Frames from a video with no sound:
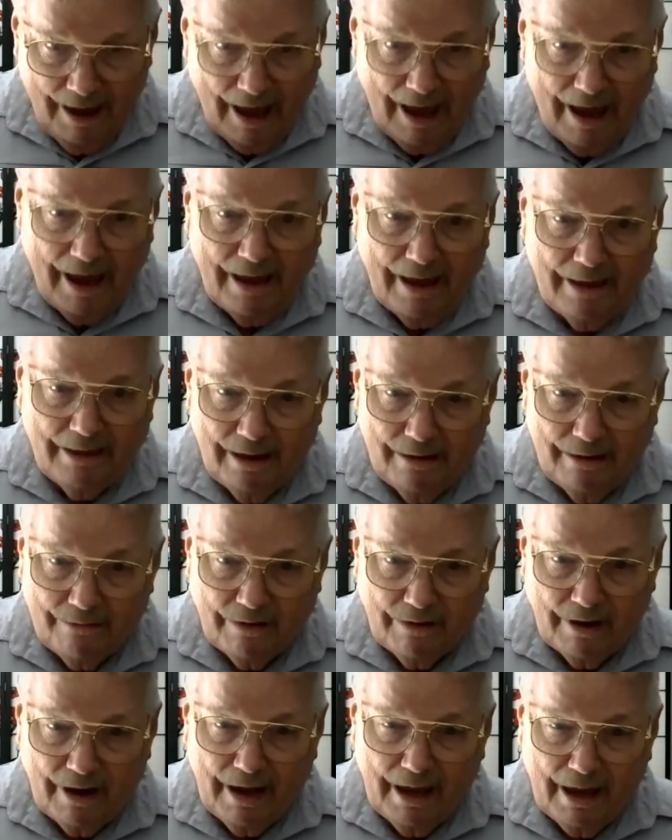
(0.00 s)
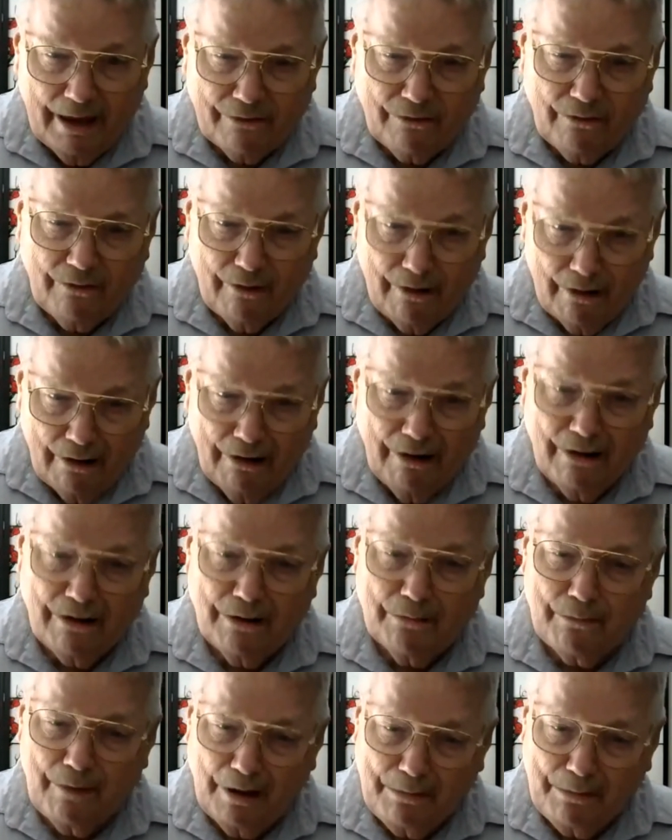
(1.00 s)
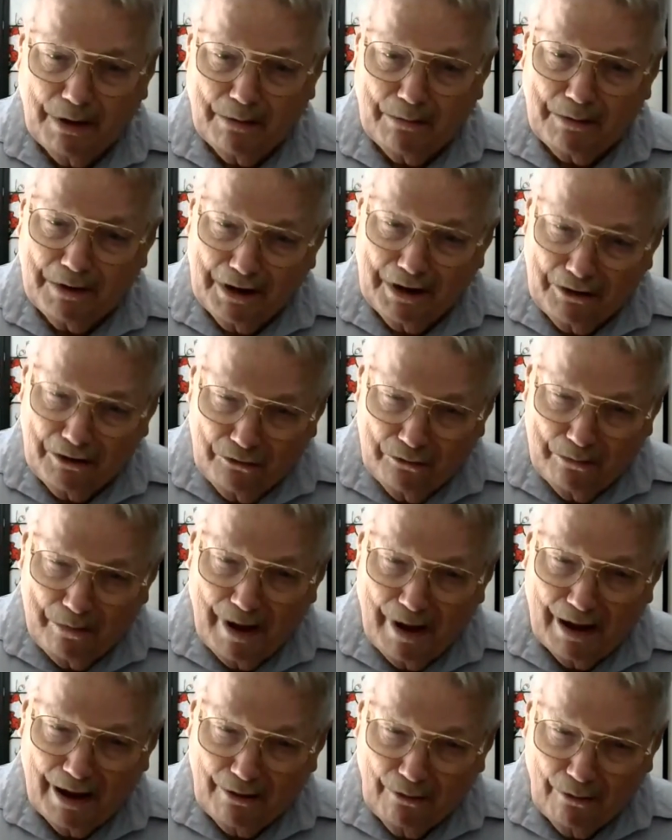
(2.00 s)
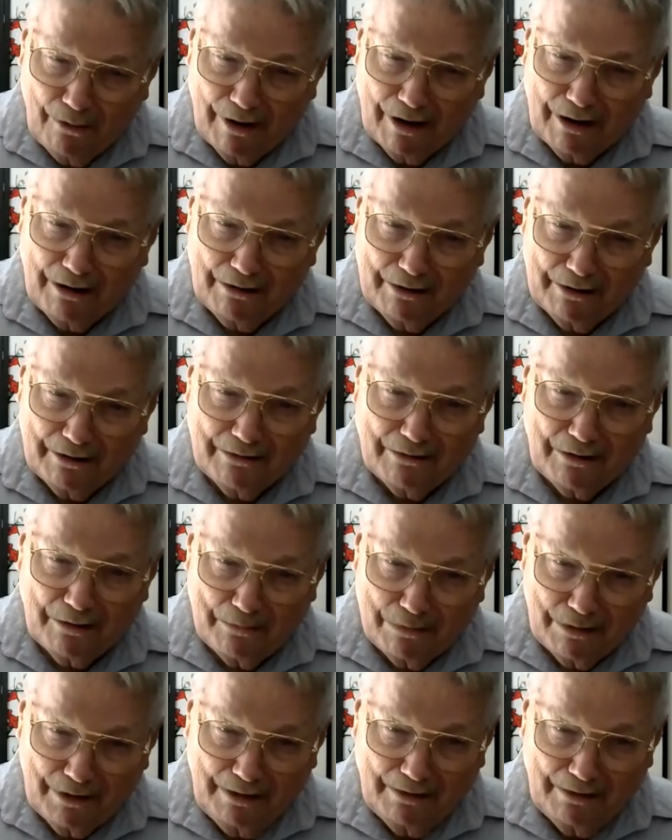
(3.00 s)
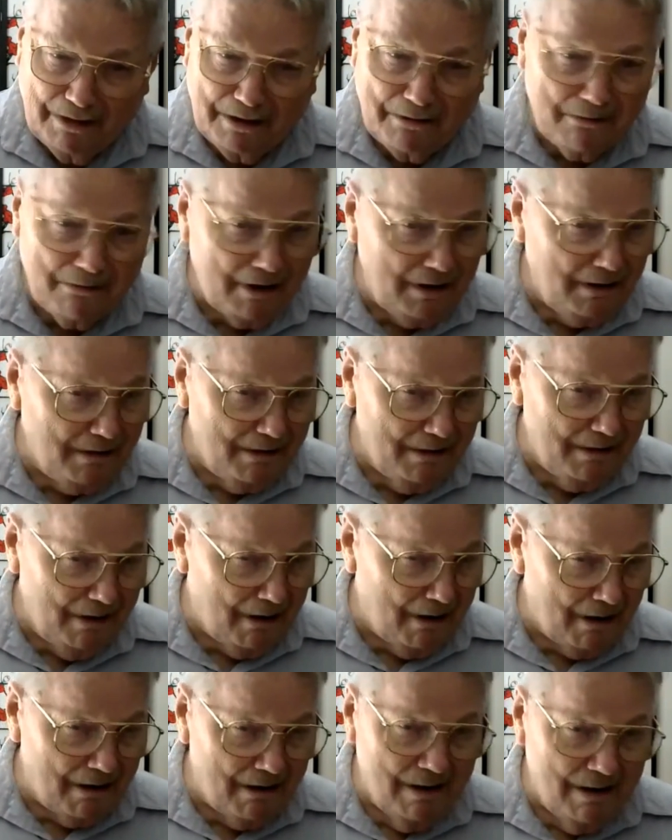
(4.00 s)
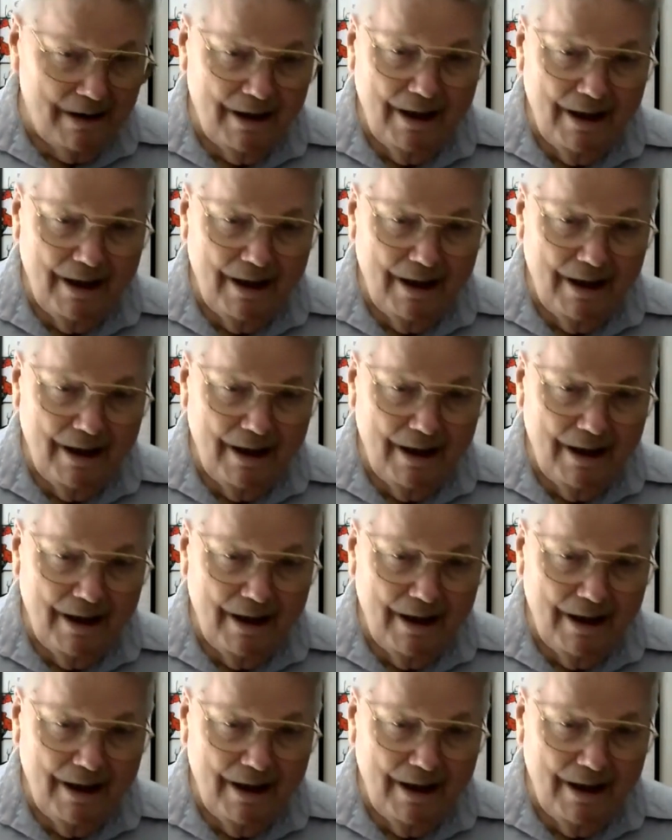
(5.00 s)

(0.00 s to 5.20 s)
And if you ask her, you might be able to get your back heart cleared completely right there,